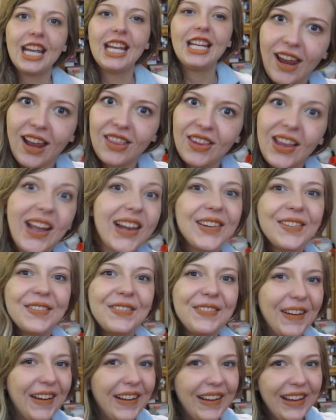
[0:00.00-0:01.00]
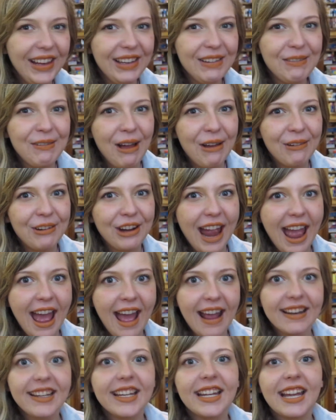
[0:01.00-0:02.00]
and a ton of fun while we're
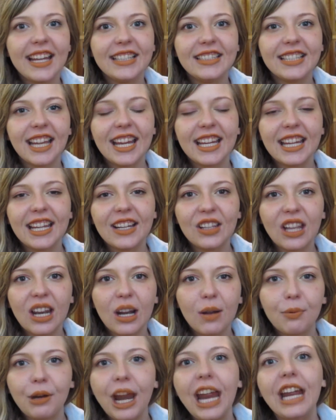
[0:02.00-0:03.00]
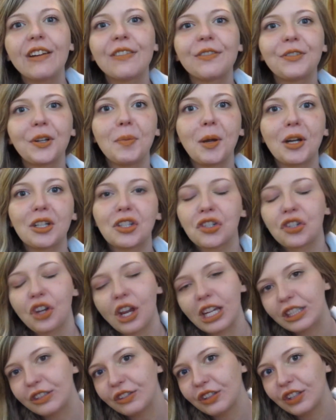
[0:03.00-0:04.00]
at it and taking a little break from our
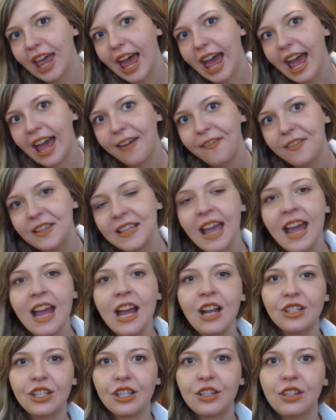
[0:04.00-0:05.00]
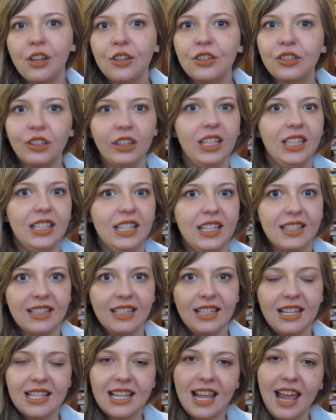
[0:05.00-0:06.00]
stressful lives to socially
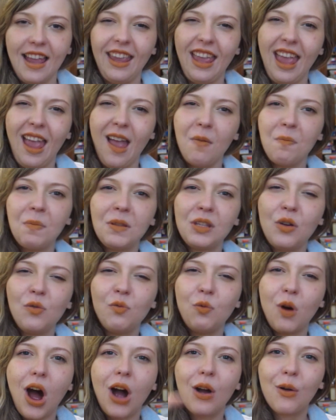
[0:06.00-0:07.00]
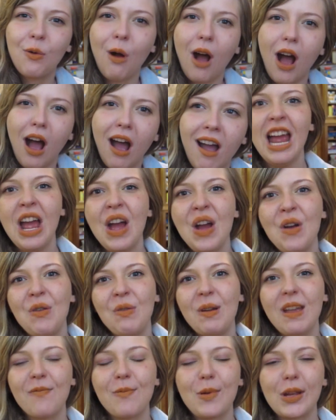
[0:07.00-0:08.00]
distance at Camp Nawakwa.
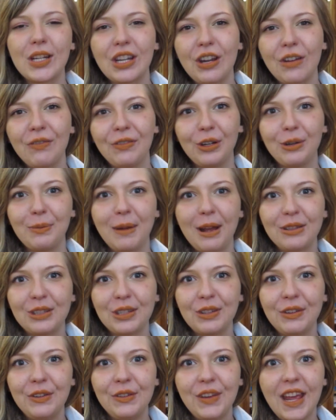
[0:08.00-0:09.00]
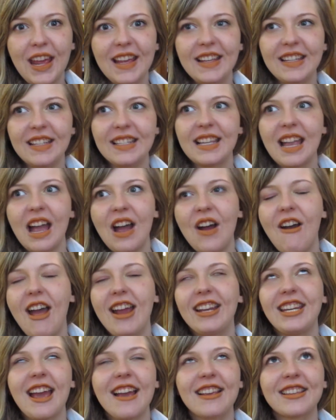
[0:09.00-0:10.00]
We've been here for about two days now
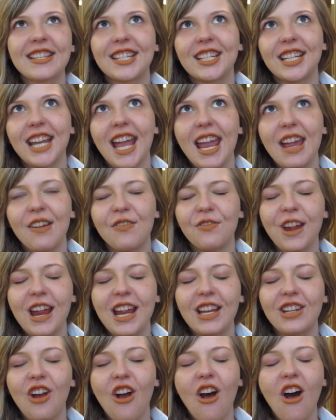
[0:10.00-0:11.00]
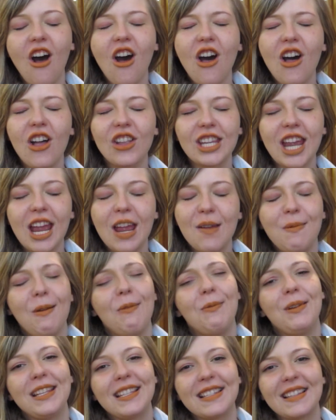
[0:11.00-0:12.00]
and yesterday it rained all day but
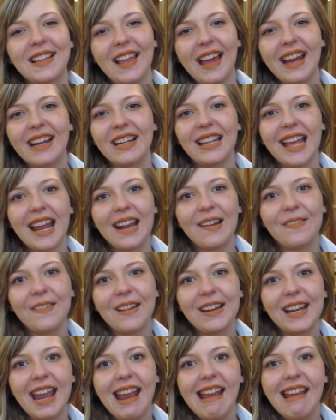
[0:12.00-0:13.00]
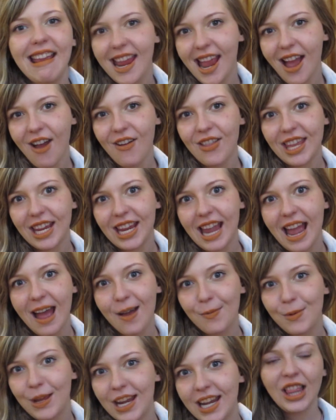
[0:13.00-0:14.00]
we still had a lot of fun hanging out in the
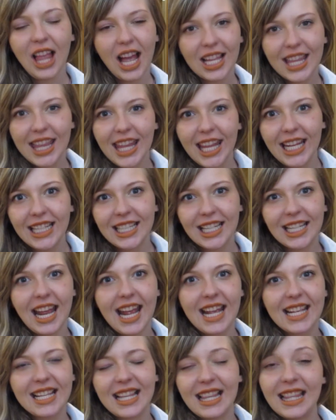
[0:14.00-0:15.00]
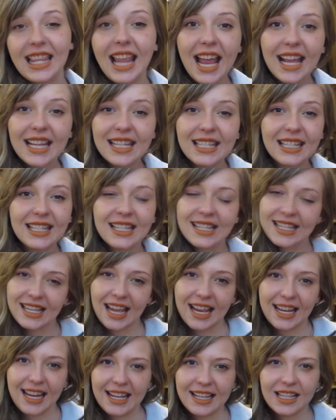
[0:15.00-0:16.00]
cabin. Luckily today is nice and
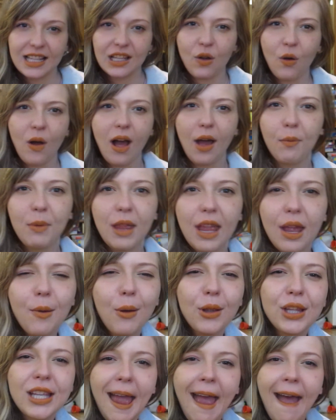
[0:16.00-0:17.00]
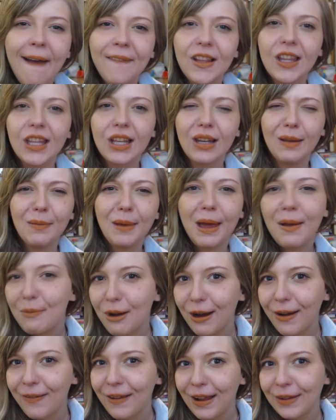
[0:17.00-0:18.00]
sunny so I'll be able to have a little bit
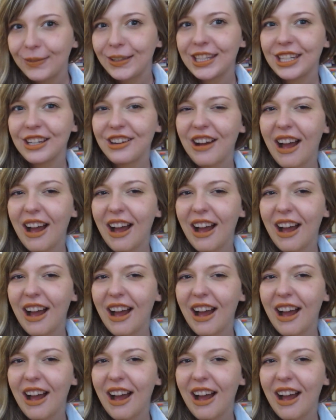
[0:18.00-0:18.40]
more fun with you